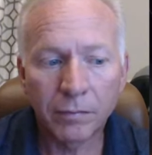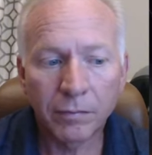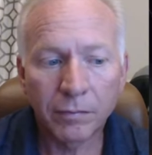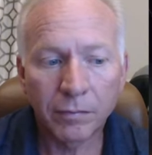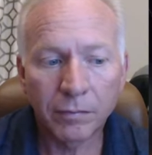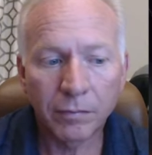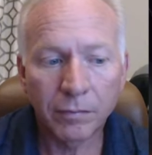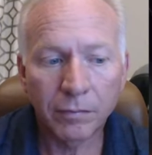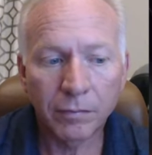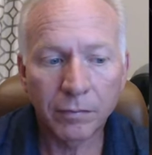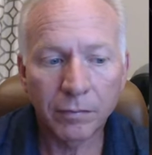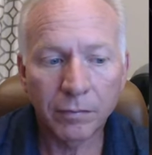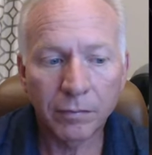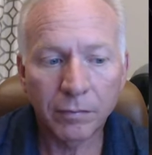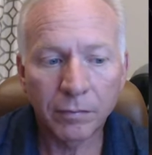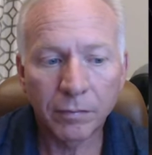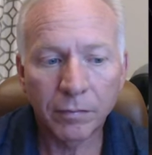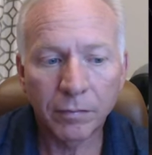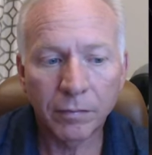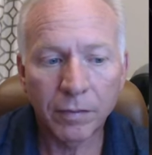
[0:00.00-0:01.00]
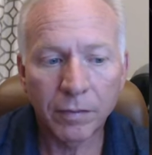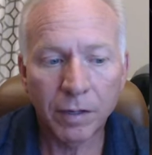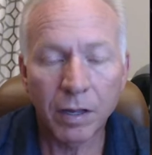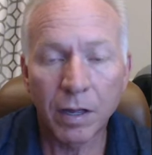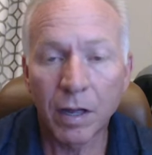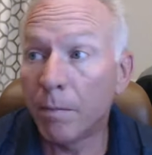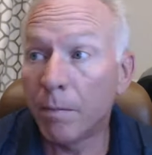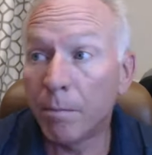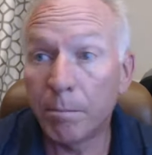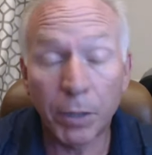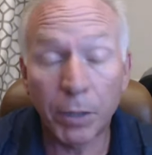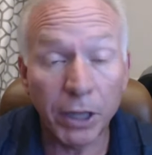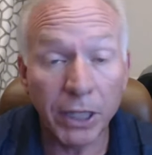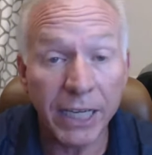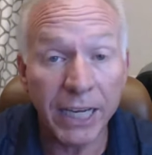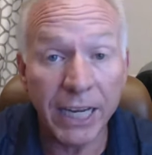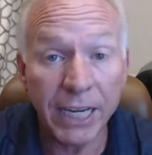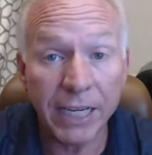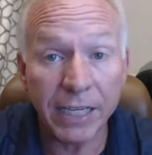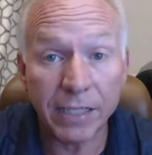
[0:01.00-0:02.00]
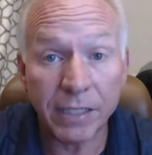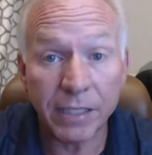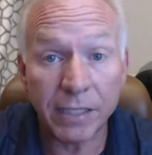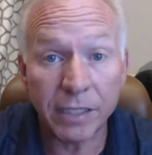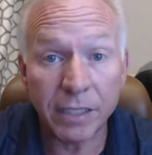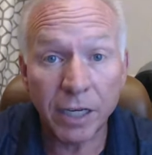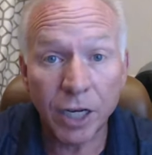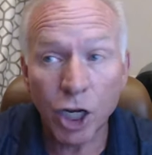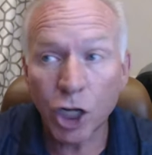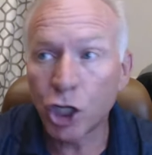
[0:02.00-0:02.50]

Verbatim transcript: careful. So, right? Please